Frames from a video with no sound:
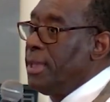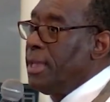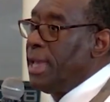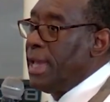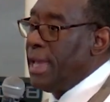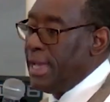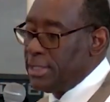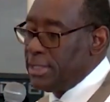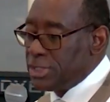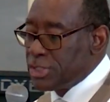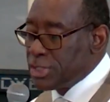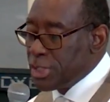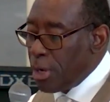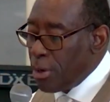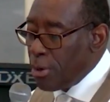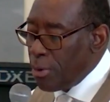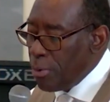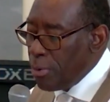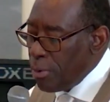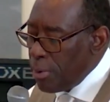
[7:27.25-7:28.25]
And
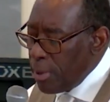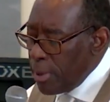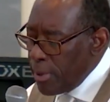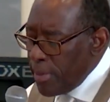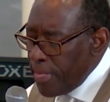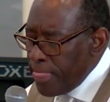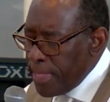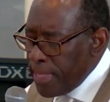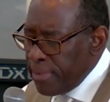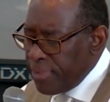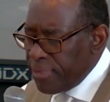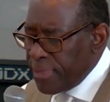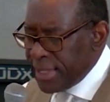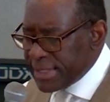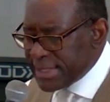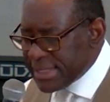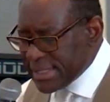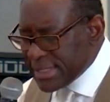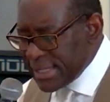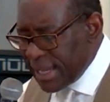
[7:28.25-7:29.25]
so there's
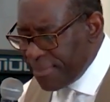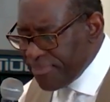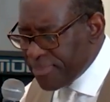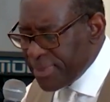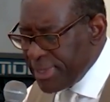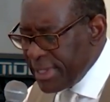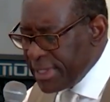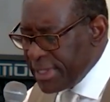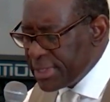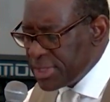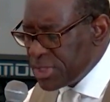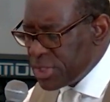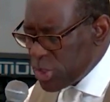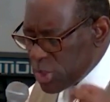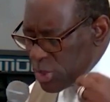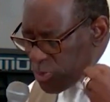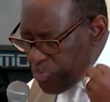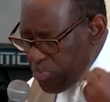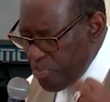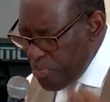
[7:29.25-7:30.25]
something
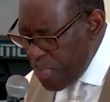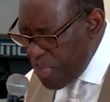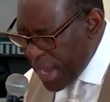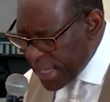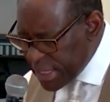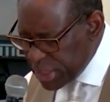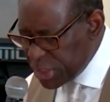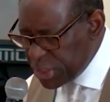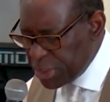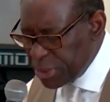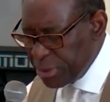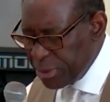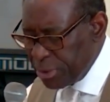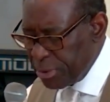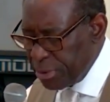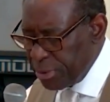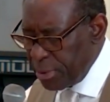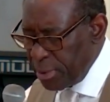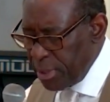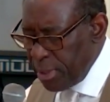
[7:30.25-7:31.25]

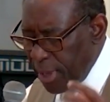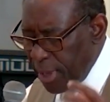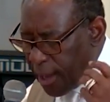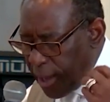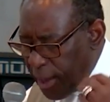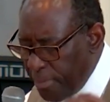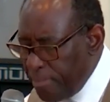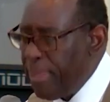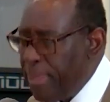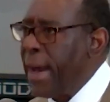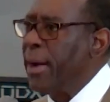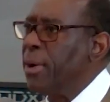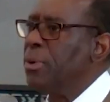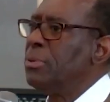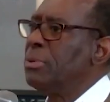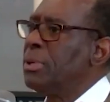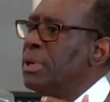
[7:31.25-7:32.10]
special about